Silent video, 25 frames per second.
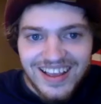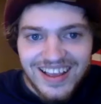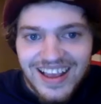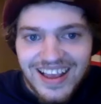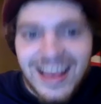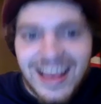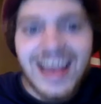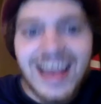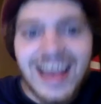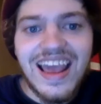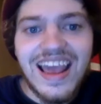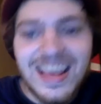
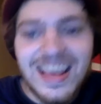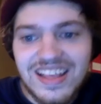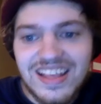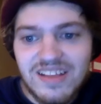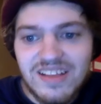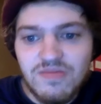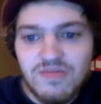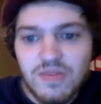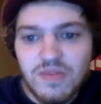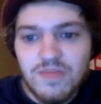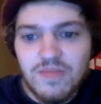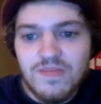I had
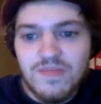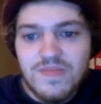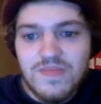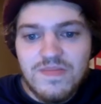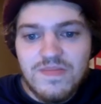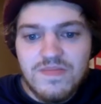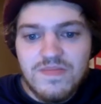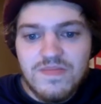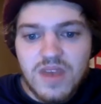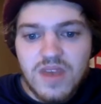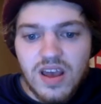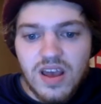
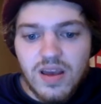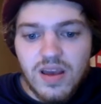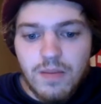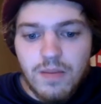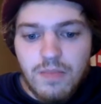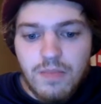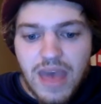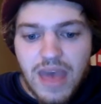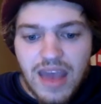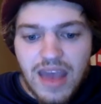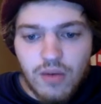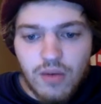it
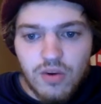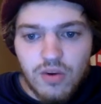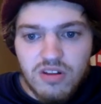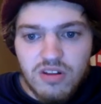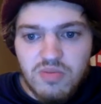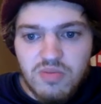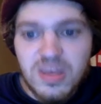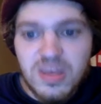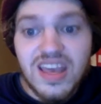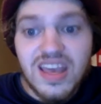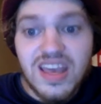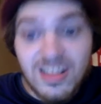backwards.
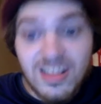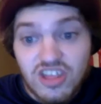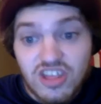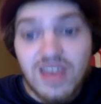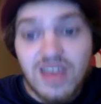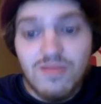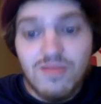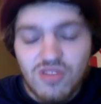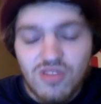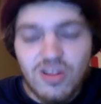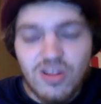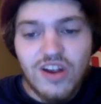But yeah,
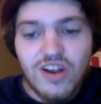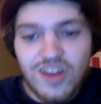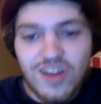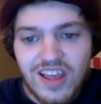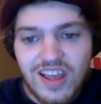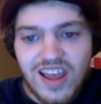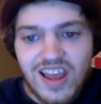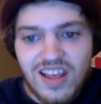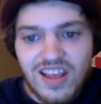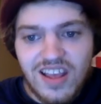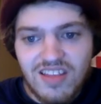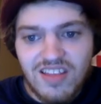James
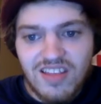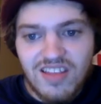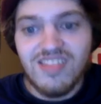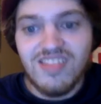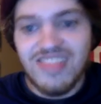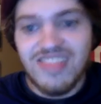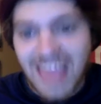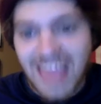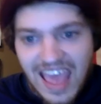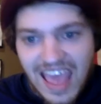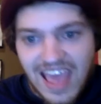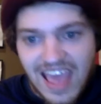Laurinaitis, his
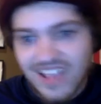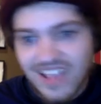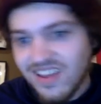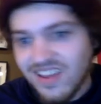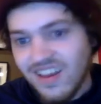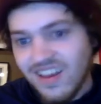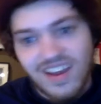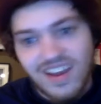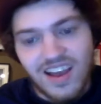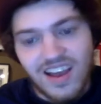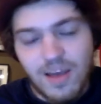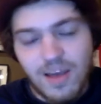dad,
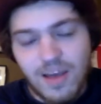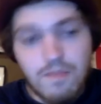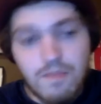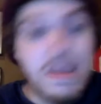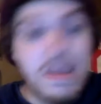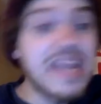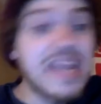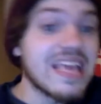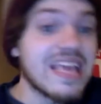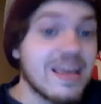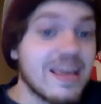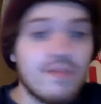
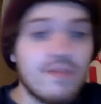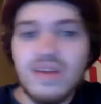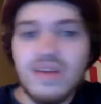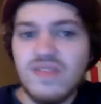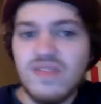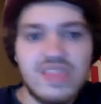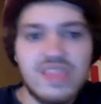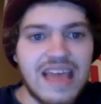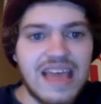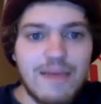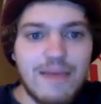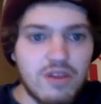made him
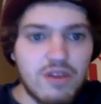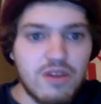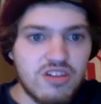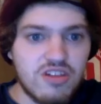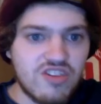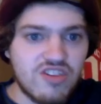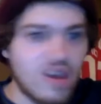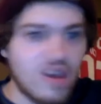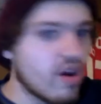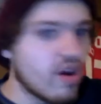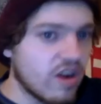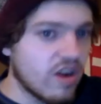even that much
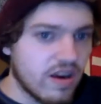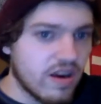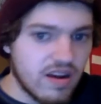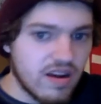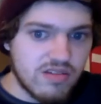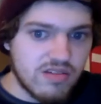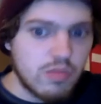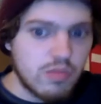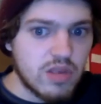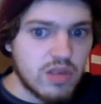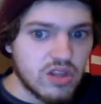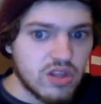scarier
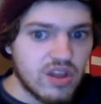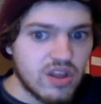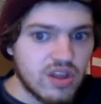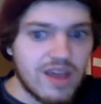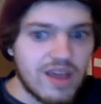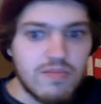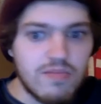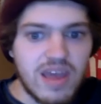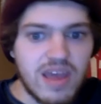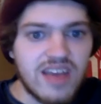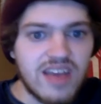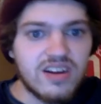as a middle
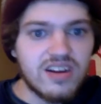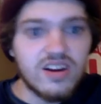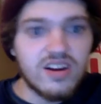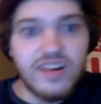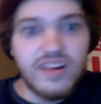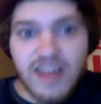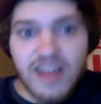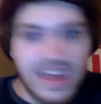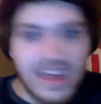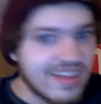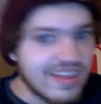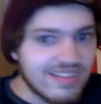
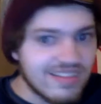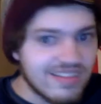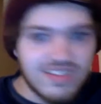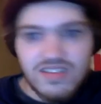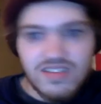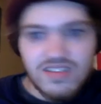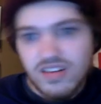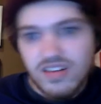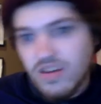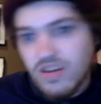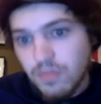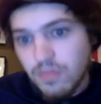linebacker. And
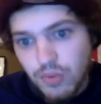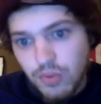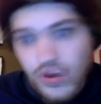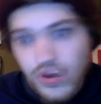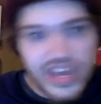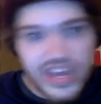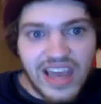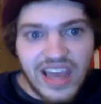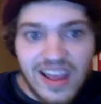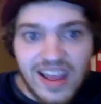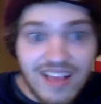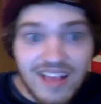
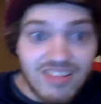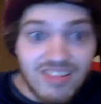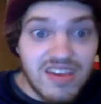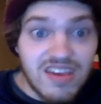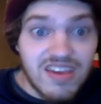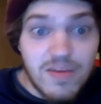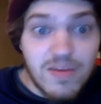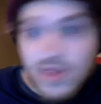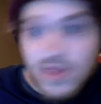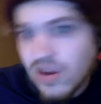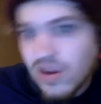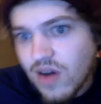playing against
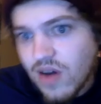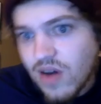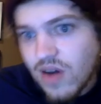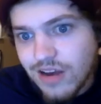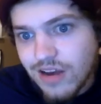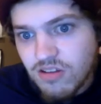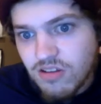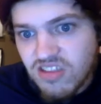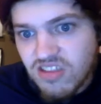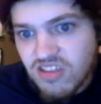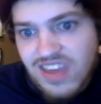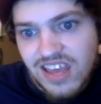him at
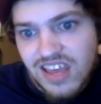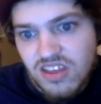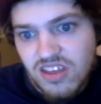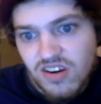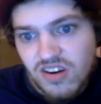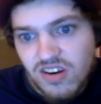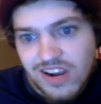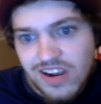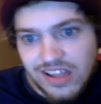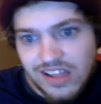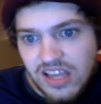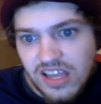Ohio State
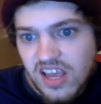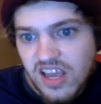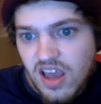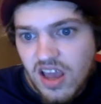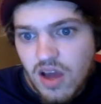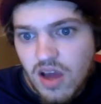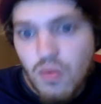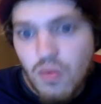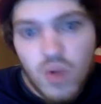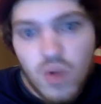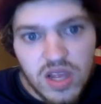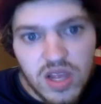during the
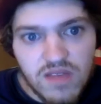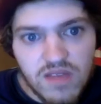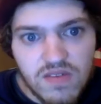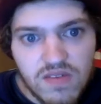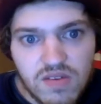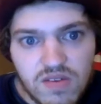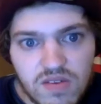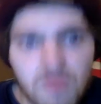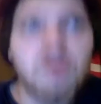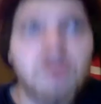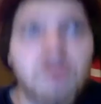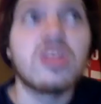one of
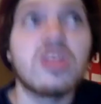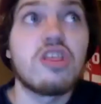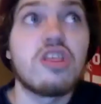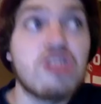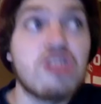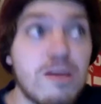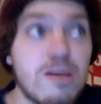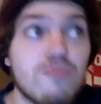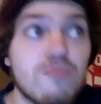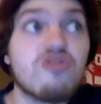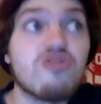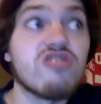the
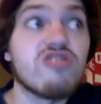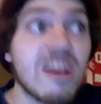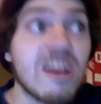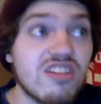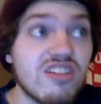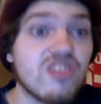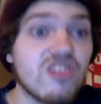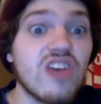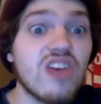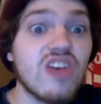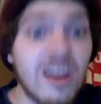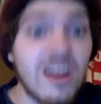Jim
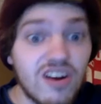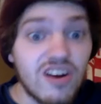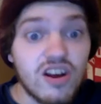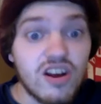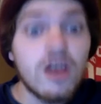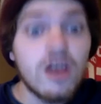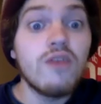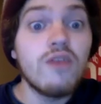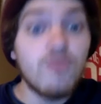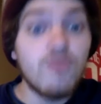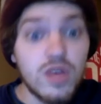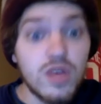Tressel era
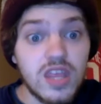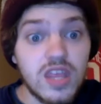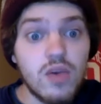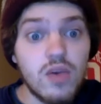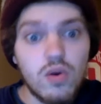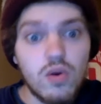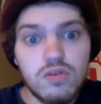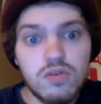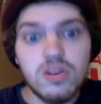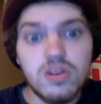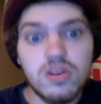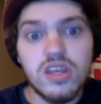of when they
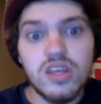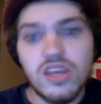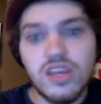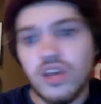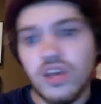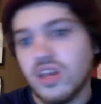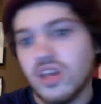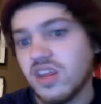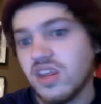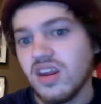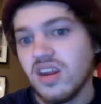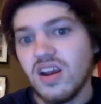were really good.